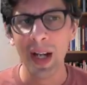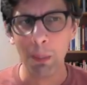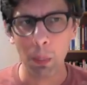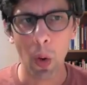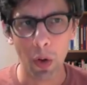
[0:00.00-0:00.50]

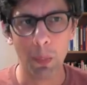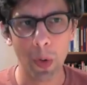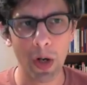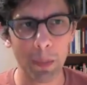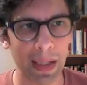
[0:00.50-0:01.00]
More and
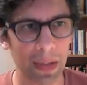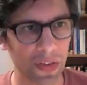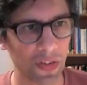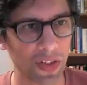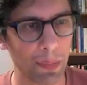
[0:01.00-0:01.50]
more it begins
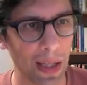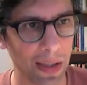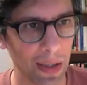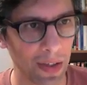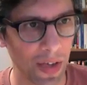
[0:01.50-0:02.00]
to seem like
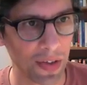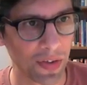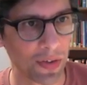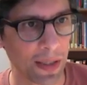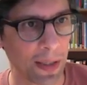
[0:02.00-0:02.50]
a
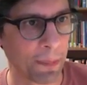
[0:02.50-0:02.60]
necessity.